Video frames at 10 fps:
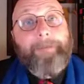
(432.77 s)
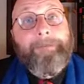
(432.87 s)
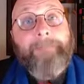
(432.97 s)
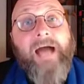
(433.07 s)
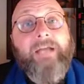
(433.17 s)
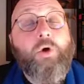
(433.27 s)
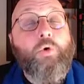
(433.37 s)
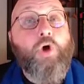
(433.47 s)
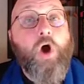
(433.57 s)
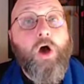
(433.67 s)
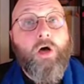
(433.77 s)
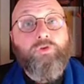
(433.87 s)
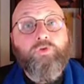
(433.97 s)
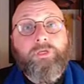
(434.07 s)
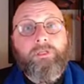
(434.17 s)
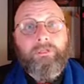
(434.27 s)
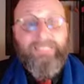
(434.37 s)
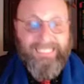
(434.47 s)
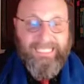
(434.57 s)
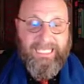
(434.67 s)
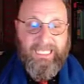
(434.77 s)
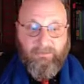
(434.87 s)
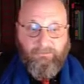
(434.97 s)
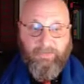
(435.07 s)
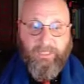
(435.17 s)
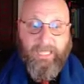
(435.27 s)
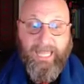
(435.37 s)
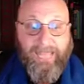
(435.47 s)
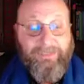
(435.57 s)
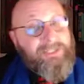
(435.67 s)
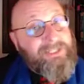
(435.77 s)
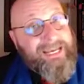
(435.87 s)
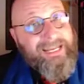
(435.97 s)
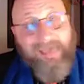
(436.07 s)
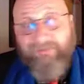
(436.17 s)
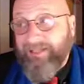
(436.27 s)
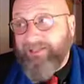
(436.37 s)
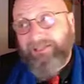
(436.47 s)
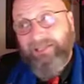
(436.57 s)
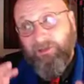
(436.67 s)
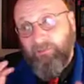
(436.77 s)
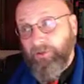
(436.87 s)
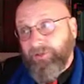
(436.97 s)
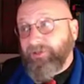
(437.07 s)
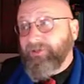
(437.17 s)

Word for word: mitochondrial Eve. And the genetic evidence puts